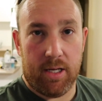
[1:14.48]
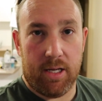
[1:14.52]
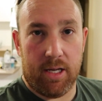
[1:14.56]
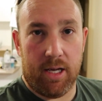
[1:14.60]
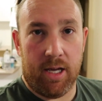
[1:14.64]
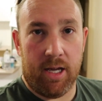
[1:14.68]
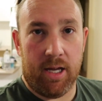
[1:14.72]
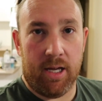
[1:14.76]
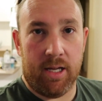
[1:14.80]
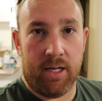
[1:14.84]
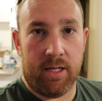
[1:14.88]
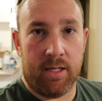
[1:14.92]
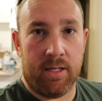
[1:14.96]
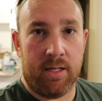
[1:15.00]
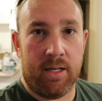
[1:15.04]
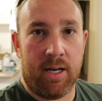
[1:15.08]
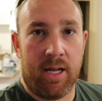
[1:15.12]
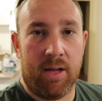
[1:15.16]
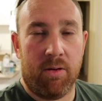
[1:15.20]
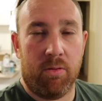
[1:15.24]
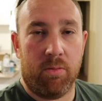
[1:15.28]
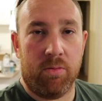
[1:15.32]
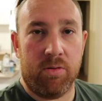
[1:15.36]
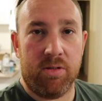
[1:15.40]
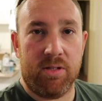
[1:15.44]
and
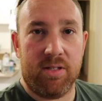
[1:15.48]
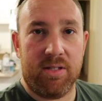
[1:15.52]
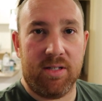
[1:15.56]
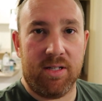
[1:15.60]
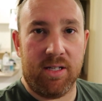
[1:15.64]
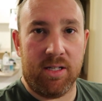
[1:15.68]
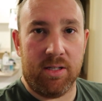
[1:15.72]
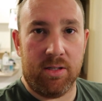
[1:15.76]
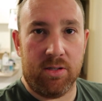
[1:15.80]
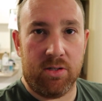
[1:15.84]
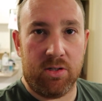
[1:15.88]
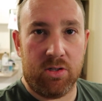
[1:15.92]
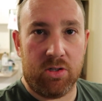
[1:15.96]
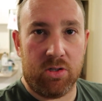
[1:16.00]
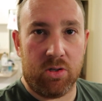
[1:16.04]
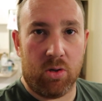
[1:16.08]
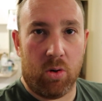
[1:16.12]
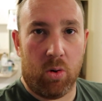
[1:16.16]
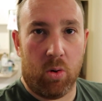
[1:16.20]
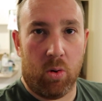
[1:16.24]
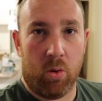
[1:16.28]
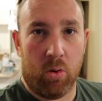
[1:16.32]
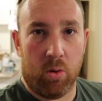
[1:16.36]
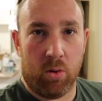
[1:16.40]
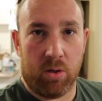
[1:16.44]
that was since
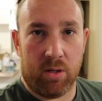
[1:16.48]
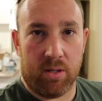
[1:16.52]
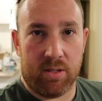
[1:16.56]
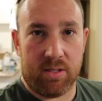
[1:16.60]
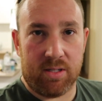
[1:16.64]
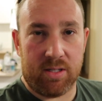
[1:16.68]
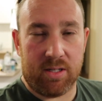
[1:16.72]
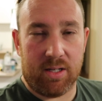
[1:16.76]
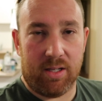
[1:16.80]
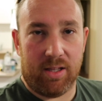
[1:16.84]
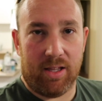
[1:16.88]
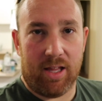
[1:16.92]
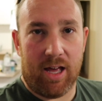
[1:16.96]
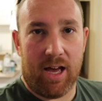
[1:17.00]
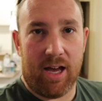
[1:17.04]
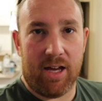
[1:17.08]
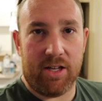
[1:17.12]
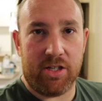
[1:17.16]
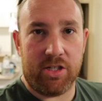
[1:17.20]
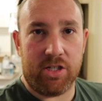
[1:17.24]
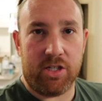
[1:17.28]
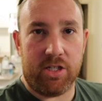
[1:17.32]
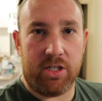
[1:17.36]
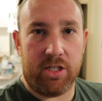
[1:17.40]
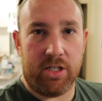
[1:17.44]
August
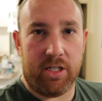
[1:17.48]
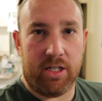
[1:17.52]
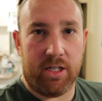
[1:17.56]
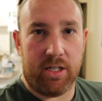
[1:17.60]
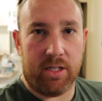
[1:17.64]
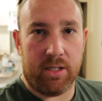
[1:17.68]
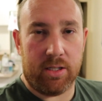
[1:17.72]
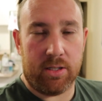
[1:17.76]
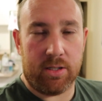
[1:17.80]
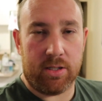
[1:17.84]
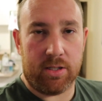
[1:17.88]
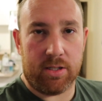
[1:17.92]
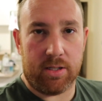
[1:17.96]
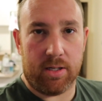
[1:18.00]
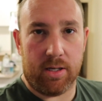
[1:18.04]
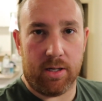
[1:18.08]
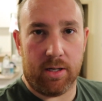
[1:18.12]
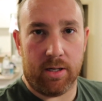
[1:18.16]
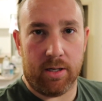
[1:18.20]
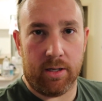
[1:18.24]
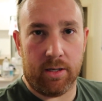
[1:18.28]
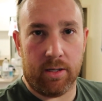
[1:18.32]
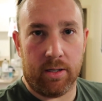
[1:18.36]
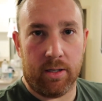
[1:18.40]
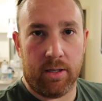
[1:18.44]
last year.
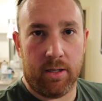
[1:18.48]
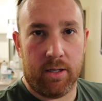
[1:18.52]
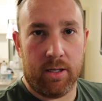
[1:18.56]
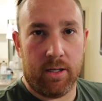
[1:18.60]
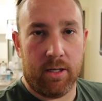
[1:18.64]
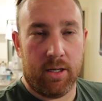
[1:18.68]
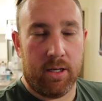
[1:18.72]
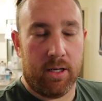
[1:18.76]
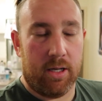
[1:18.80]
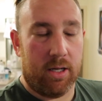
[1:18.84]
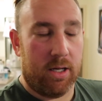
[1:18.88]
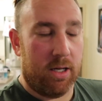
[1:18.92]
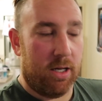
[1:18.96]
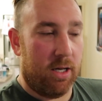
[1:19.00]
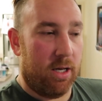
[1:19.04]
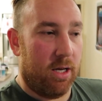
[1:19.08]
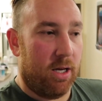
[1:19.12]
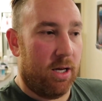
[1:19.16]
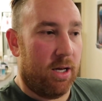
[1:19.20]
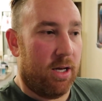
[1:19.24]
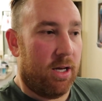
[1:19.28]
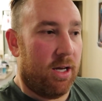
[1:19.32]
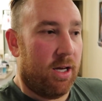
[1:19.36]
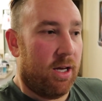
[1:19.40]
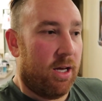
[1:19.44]
So
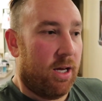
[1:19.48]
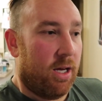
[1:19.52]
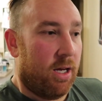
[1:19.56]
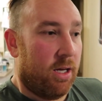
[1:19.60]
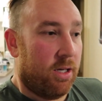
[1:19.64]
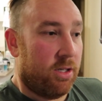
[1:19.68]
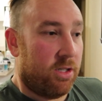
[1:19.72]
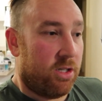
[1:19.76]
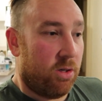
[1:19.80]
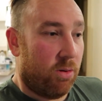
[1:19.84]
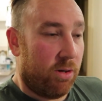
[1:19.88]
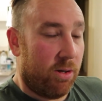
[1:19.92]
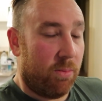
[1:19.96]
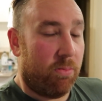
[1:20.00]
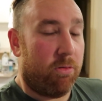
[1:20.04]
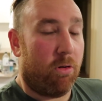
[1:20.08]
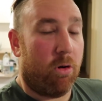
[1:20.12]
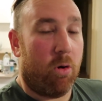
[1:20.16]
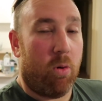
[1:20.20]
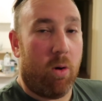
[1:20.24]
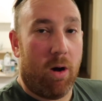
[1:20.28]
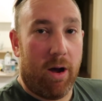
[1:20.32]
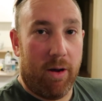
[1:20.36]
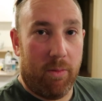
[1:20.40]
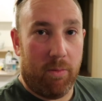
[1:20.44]
doing
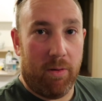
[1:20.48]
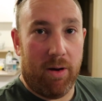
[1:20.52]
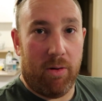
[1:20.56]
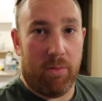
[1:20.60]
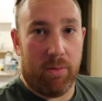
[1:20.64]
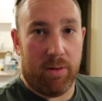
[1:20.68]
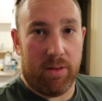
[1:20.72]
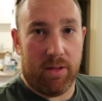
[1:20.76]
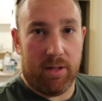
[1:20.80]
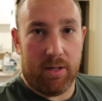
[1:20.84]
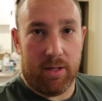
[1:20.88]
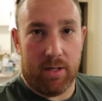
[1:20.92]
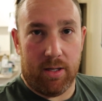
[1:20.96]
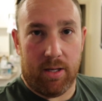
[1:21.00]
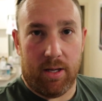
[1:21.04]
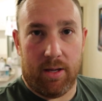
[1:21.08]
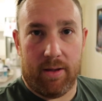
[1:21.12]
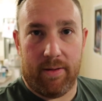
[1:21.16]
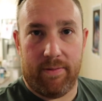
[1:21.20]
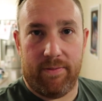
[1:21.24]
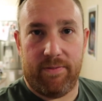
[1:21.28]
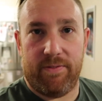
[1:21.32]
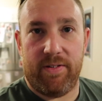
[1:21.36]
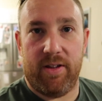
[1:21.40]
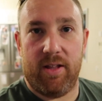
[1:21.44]
quite well with it,
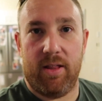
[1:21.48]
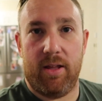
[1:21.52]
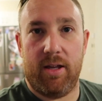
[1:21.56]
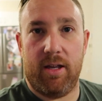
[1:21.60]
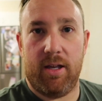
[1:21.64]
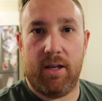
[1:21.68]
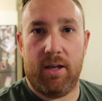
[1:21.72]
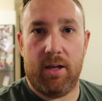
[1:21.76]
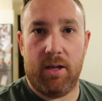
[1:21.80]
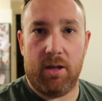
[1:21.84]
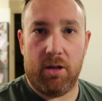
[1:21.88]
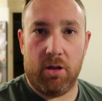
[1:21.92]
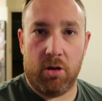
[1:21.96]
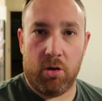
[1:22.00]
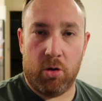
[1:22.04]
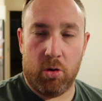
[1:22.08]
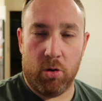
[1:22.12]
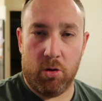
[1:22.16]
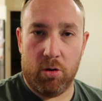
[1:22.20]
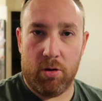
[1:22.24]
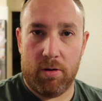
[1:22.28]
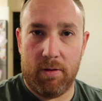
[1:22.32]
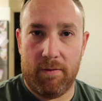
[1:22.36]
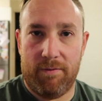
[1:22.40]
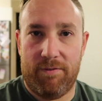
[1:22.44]
feeling
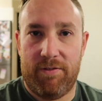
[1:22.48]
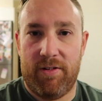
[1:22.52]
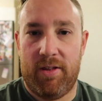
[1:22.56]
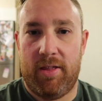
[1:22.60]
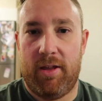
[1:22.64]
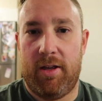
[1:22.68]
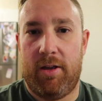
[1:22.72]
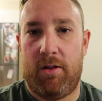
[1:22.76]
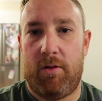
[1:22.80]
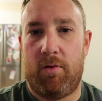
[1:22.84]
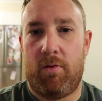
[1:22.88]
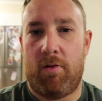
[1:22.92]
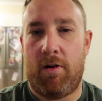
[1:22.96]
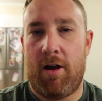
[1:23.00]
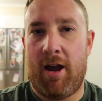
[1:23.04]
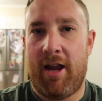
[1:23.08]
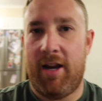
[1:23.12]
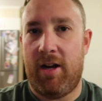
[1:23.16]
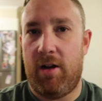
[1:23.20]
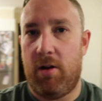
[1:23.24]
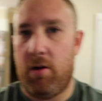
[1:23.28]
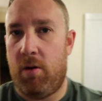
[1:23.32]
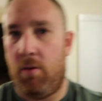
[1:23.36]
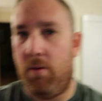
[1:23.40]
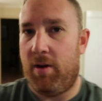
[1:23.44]
good, feeling
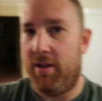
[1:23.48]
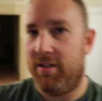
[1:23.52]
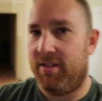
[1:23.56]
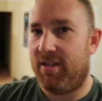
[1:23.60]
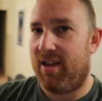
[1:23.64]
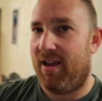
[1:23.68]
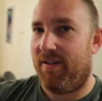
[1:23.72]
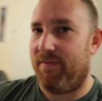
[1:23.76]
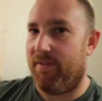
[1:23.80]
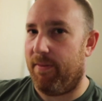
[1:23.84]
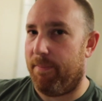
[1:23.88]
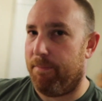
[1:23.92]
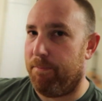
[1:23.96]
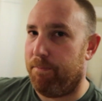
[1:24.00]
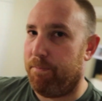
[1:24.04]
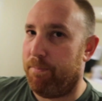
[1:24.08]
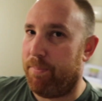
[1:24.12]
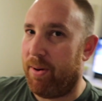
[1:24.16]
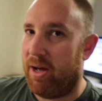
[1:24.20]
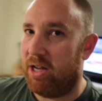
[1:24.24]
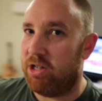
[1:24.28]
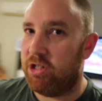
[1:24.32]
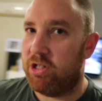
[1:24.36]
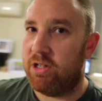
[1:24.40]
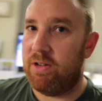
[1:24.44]
great, always have a
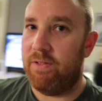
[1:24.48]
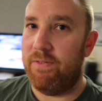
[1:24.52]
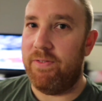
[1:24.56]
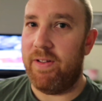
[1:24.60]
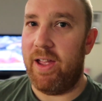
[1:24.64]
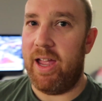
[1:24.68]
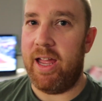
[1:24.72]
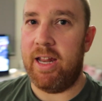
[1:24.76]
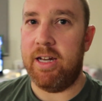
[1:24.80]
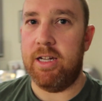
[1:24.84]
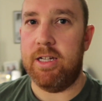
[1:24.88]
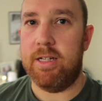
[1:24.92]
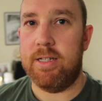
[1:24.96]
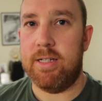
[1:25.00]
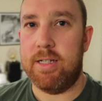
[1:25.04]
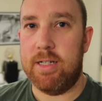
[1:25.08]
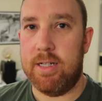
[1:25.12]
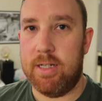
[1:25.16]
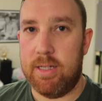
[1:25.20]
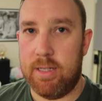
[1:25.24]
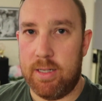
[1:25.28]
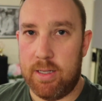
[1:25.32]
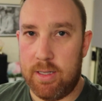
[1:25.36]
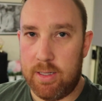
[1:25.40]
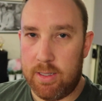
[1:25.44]
bunch of
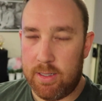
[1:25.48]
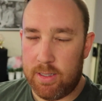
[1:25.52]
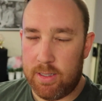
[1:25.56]
energy,